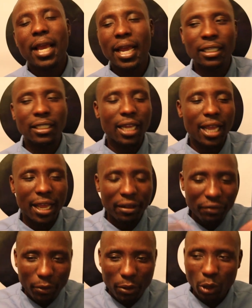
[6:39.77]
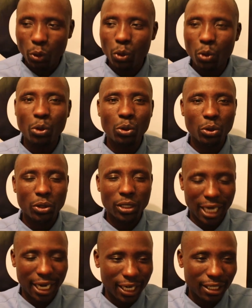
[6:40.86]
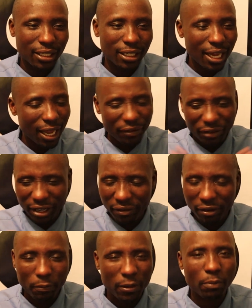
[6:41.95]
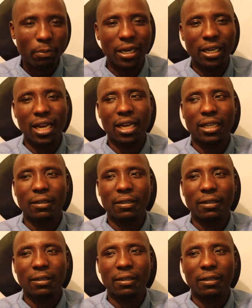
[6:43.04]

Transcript: And everyone who targets every development partner,